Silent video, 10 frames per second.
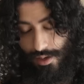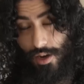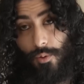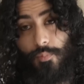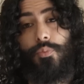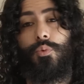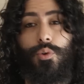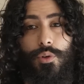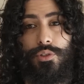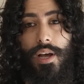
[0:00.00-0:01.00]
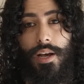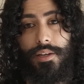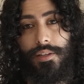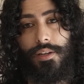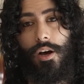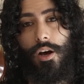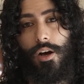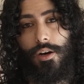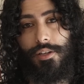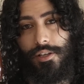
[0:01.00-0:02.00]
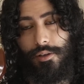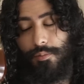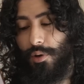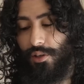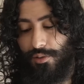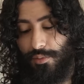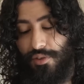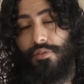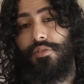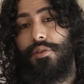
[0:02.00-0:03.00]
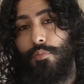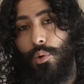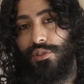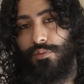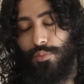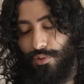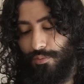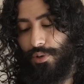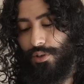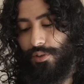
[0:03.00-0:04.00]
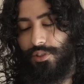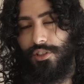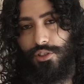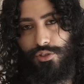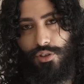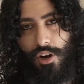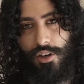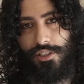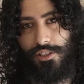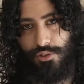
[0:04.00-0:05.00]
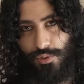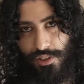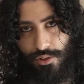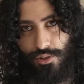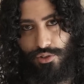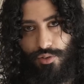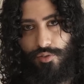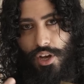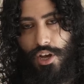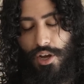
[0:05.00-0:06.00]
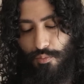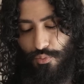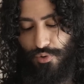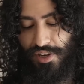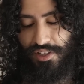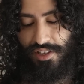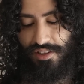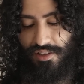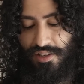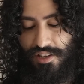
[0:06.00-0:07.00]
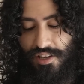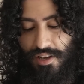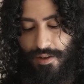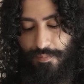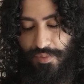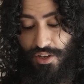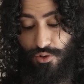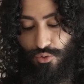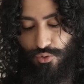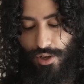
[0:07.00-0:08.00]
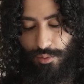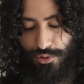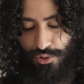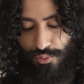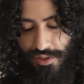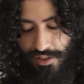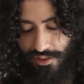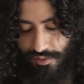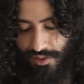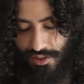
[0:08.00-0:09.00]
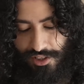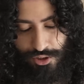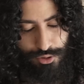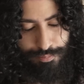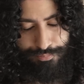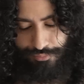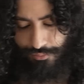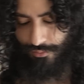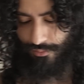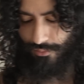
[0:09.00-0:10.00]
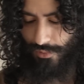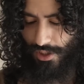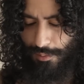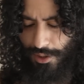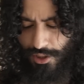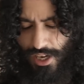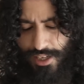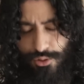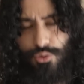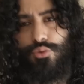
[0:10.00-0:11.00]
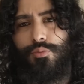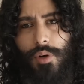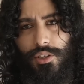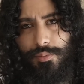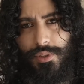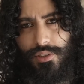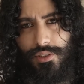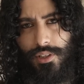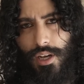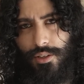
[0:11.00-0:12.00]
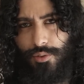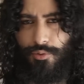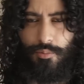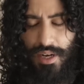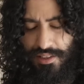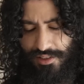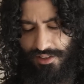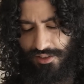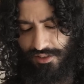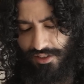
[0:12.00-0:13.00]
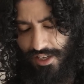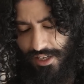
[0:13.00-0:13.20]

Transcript: Now, we're going to add in honey, possibly the most important part of the dish. The honey is really going to sort of bring in the incredible sweetness of the dish. I'm not going to add too much because, I don't know, for my tastes,